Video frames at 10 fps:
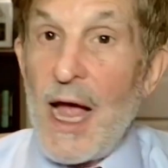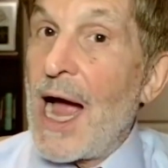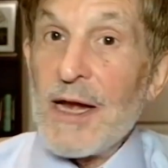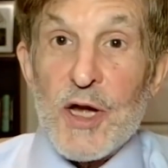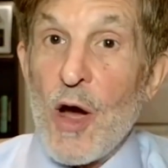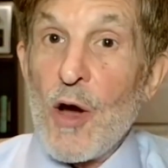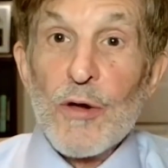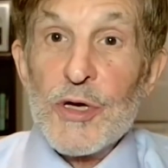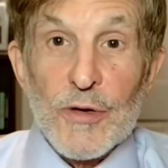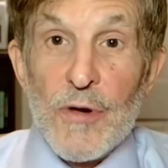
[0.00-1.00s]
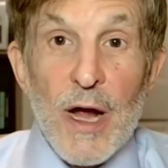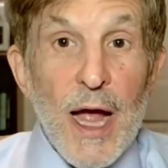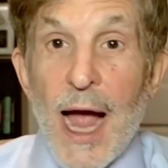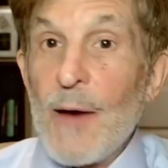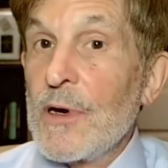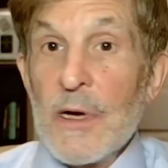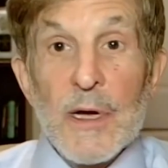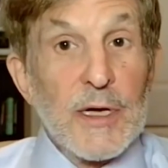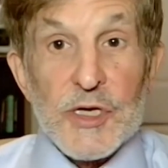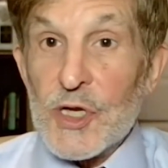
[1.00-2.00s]
I told you I would
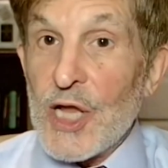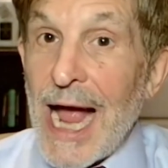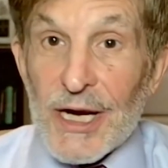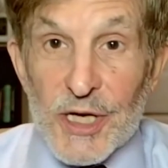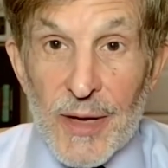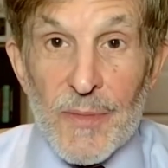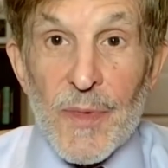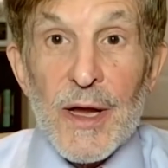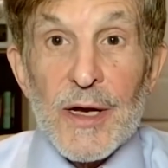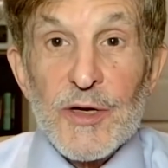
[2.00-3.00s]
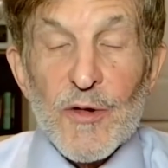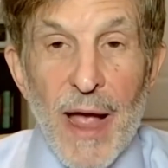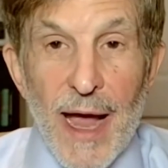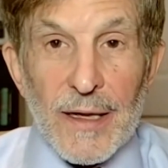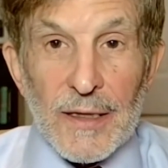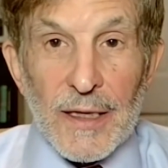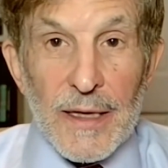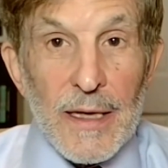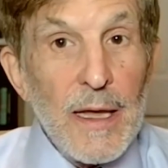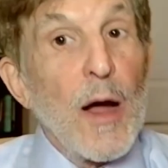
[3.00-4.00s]
slash them dramatically.